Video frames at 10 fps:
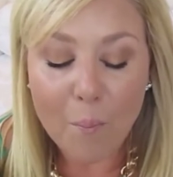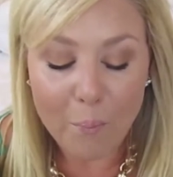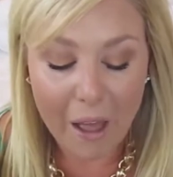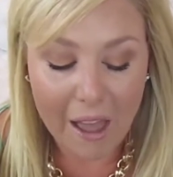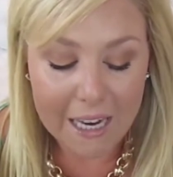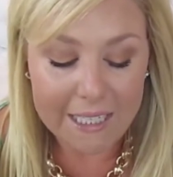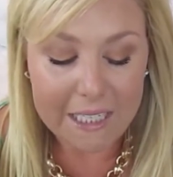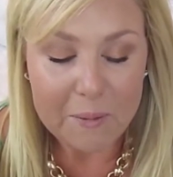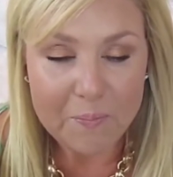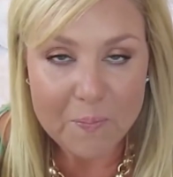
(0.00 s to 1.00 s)

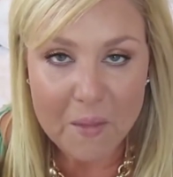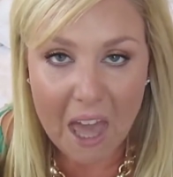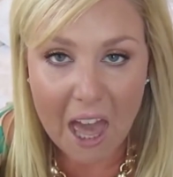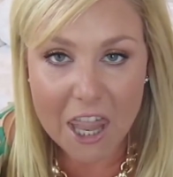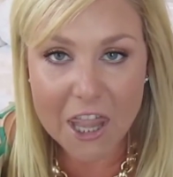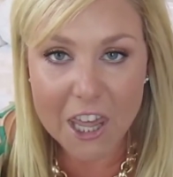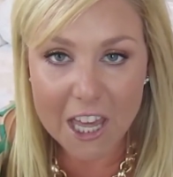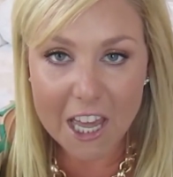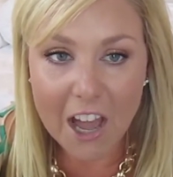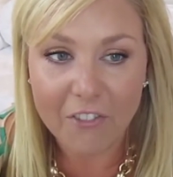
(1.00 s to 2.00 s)
But I
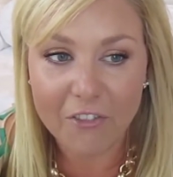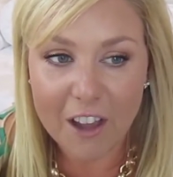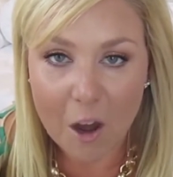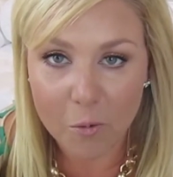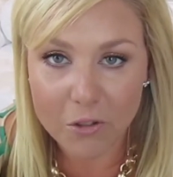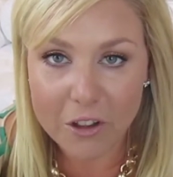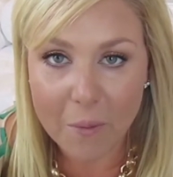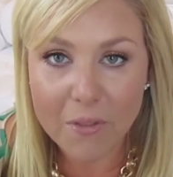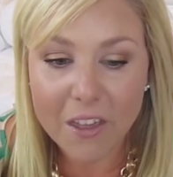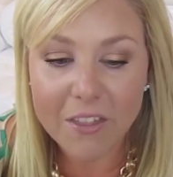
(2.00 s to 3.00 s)
think I've found
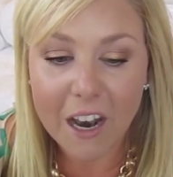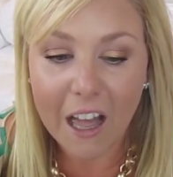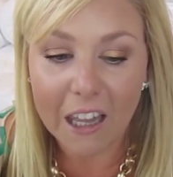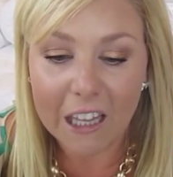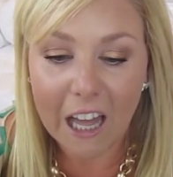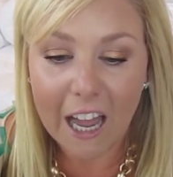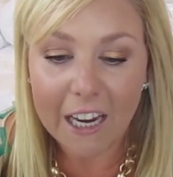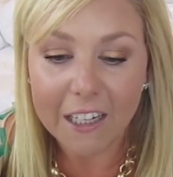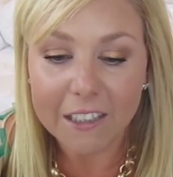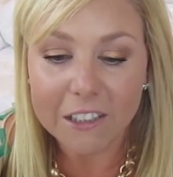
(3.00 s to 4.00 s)
something that I
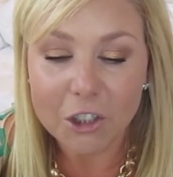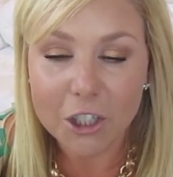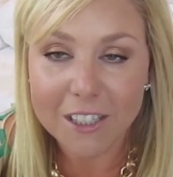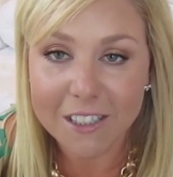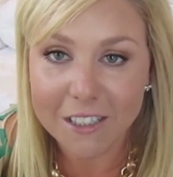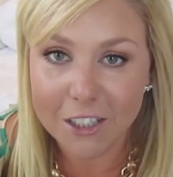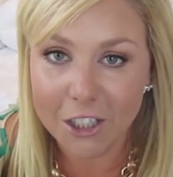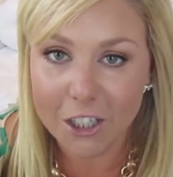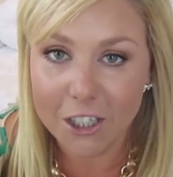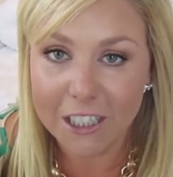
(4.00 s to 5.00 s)
like just as
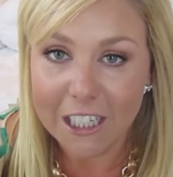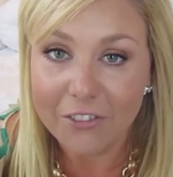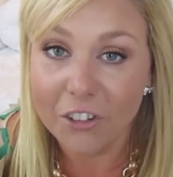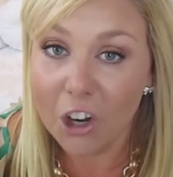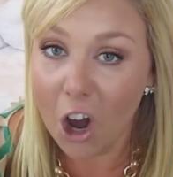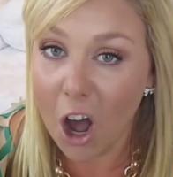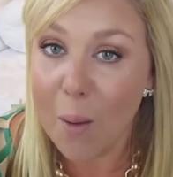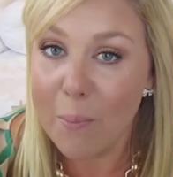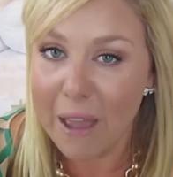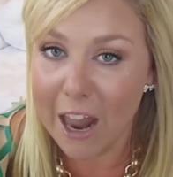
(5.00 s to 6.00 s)
good, if
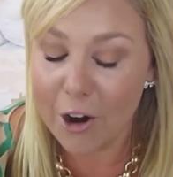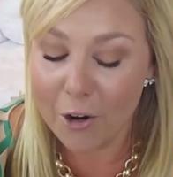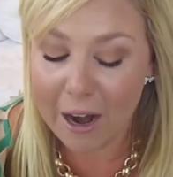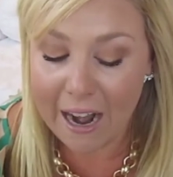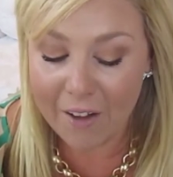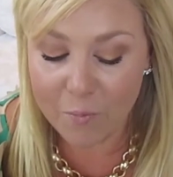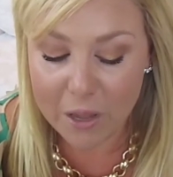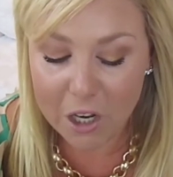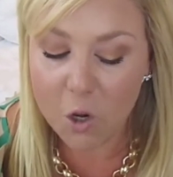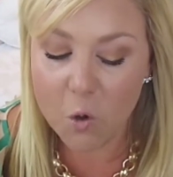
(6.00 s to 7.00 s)
not better. And I've
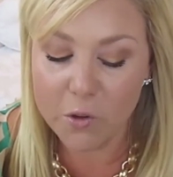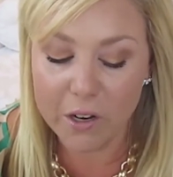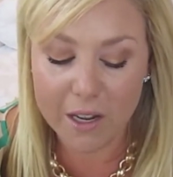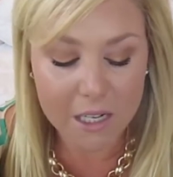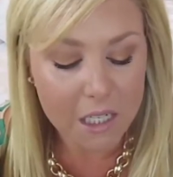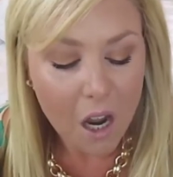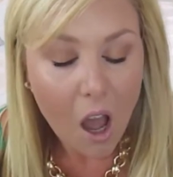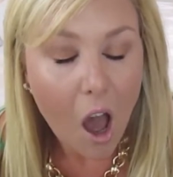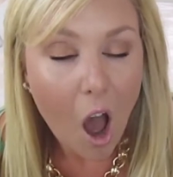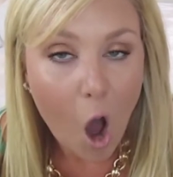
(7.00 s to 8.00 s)
been using it
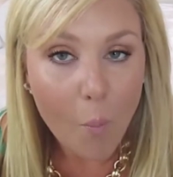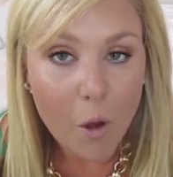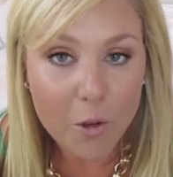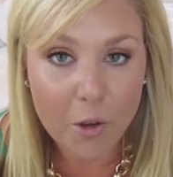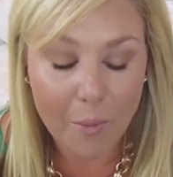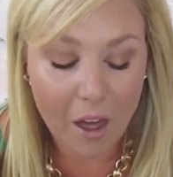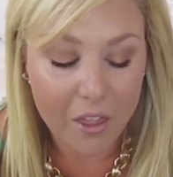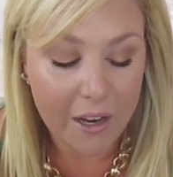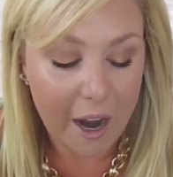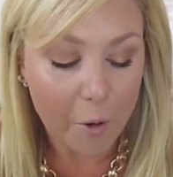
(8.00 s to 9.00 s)
almost a
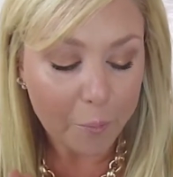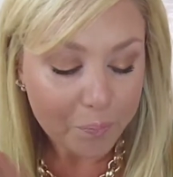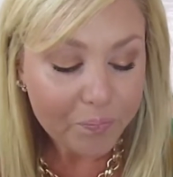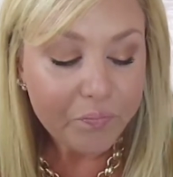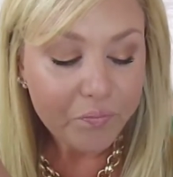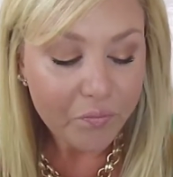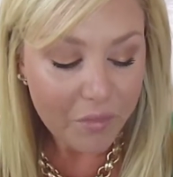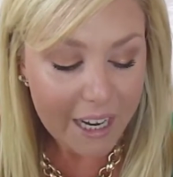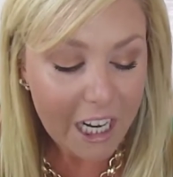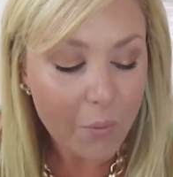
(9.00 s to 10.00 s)
month now.
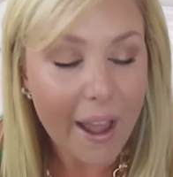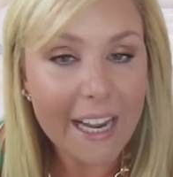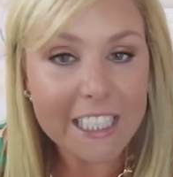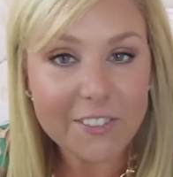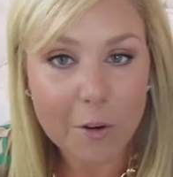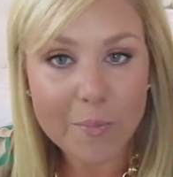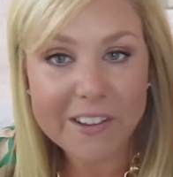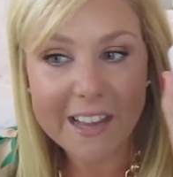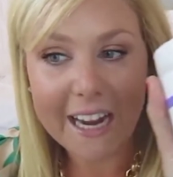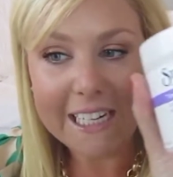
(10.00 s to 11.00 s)
Anyway, it's from
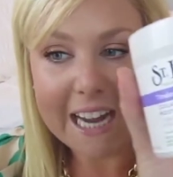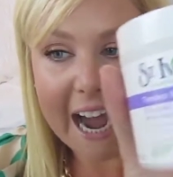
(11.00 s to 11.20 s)
St.